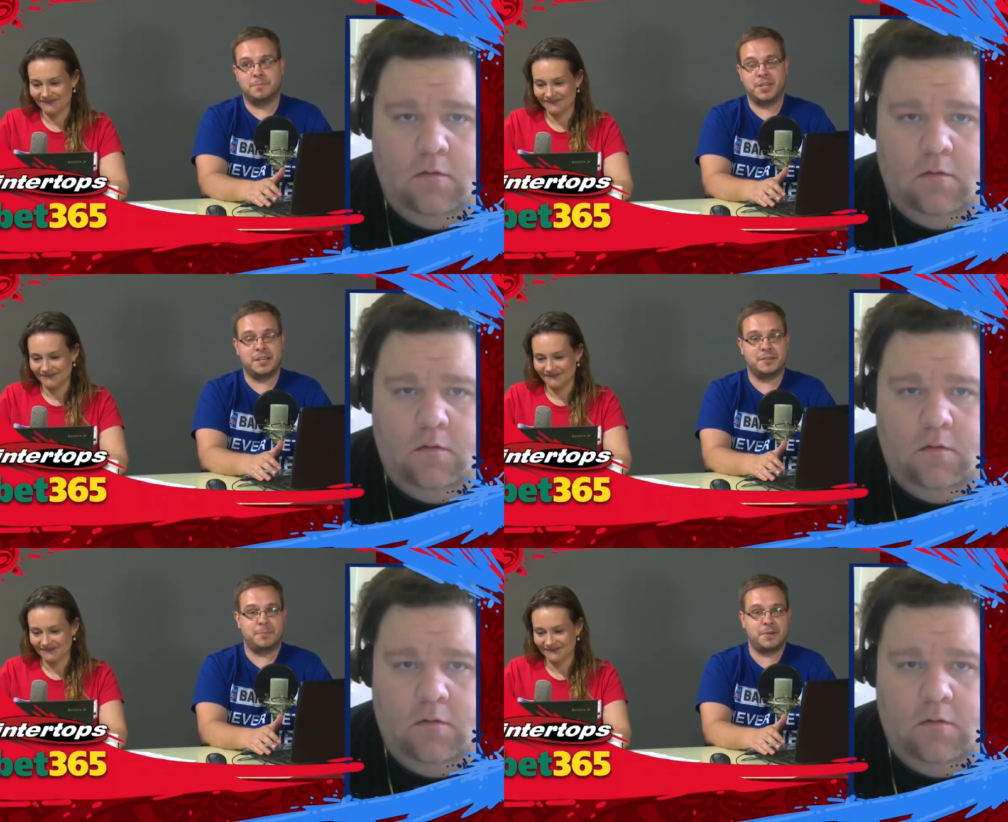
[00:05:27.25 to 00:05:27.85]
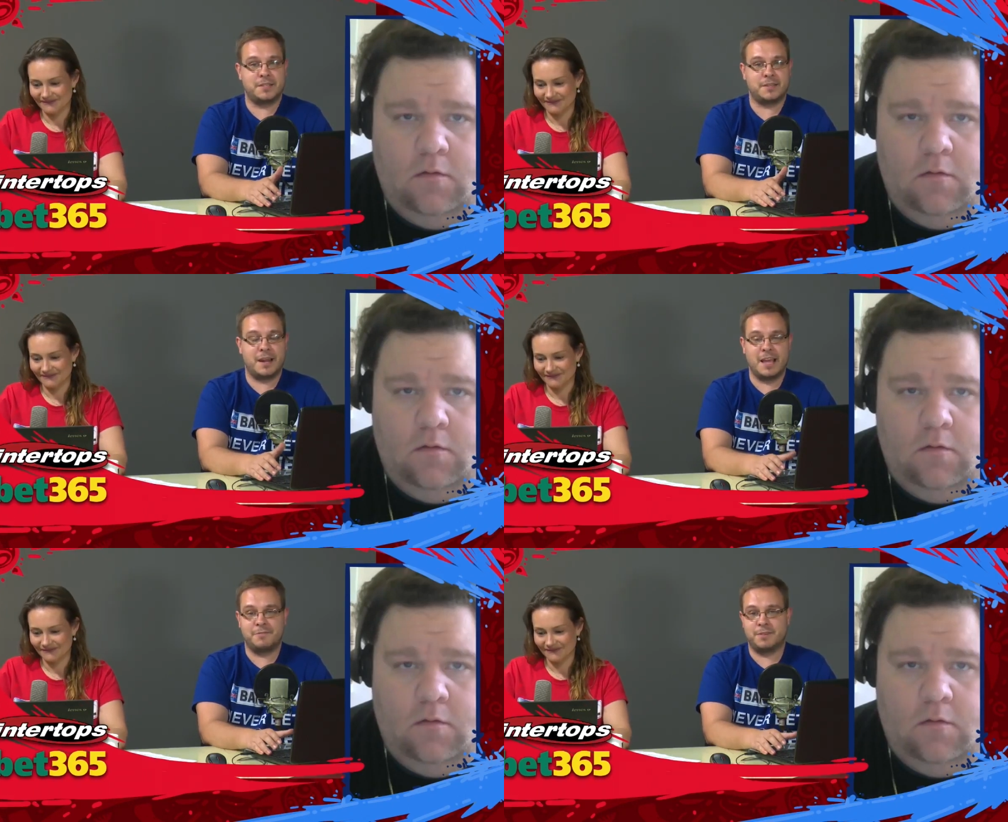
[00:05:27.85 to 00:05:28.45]
Speaker 1: be at their best
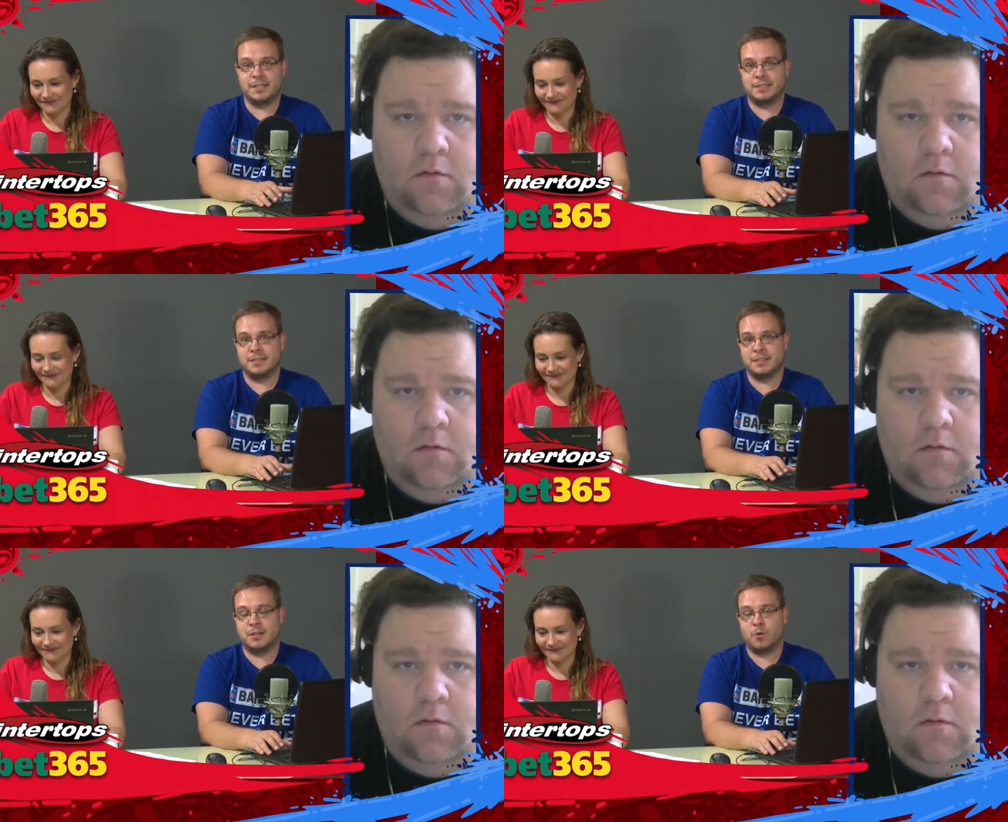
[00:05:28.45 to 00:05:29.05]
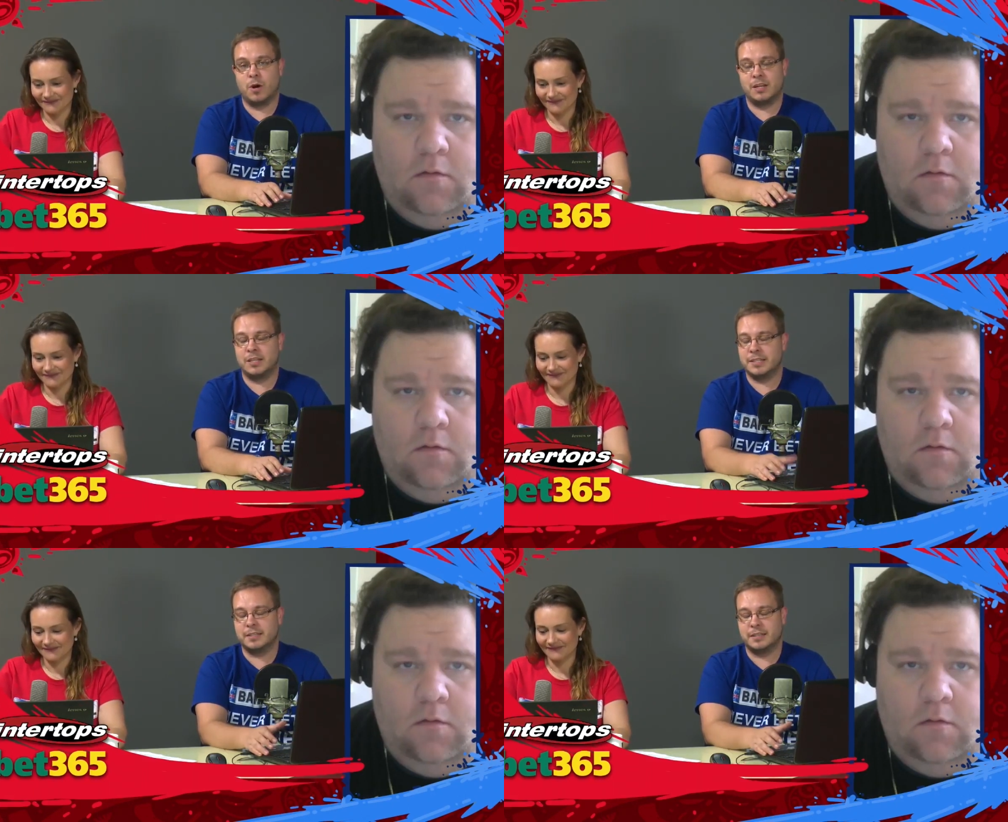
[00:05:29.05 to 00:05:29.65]
level in
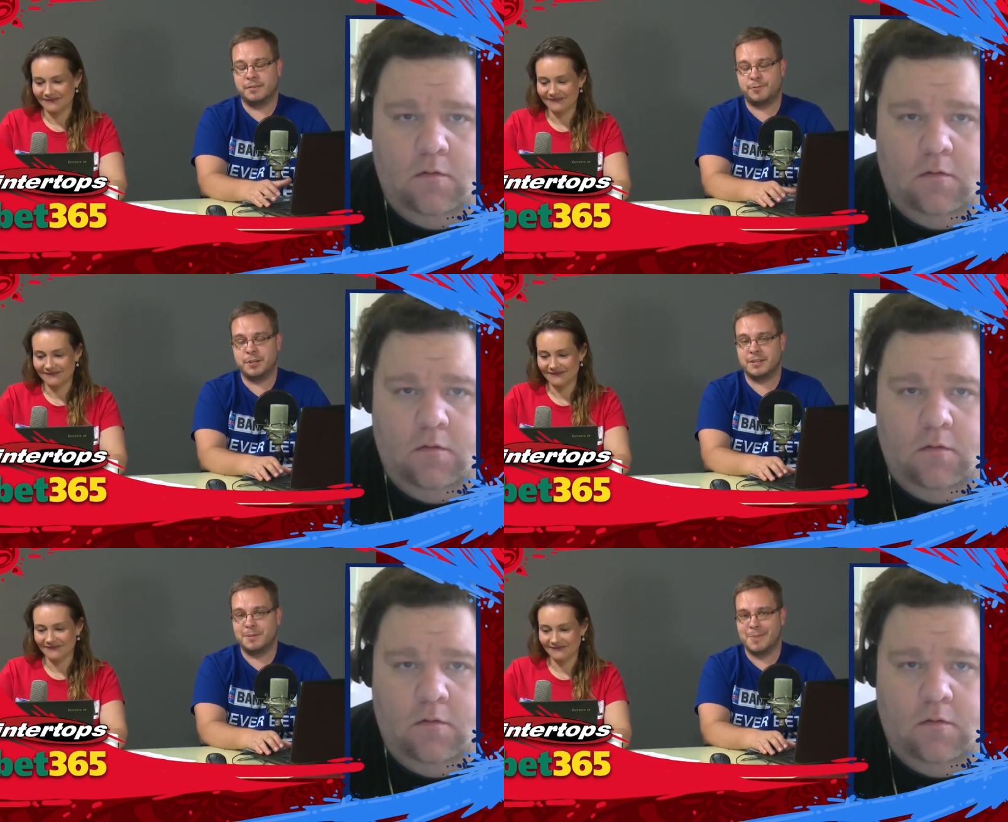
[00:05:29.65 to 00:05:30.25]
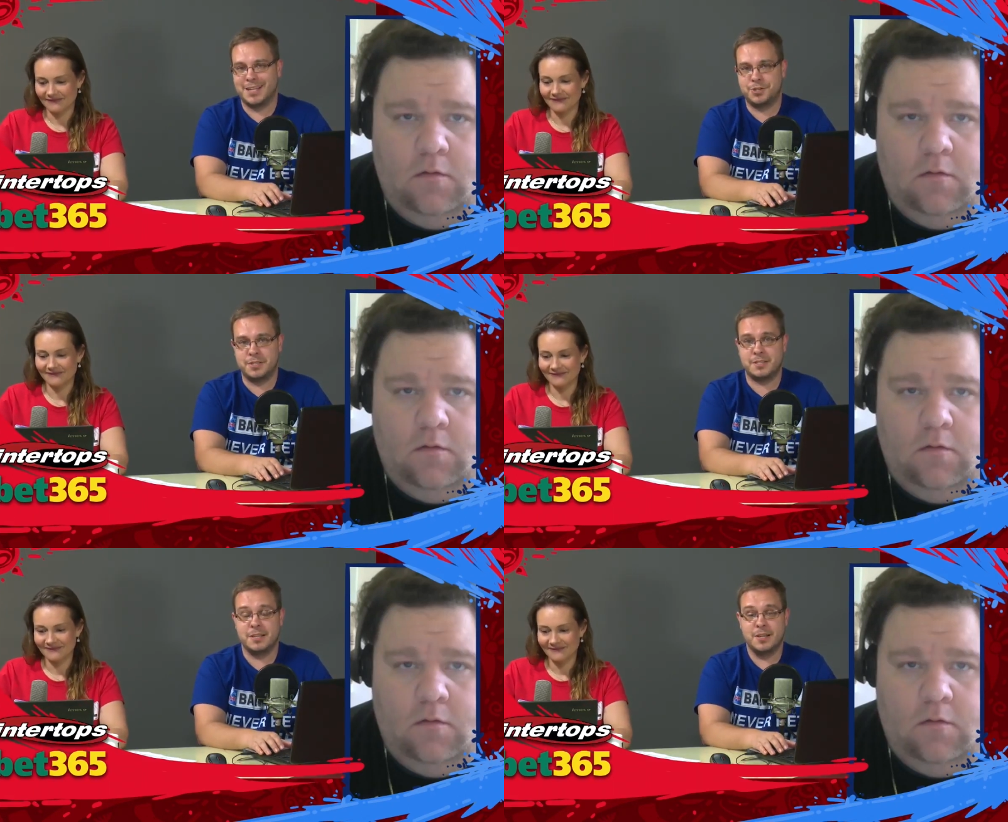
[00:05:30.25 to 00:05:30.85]
the friendly matches,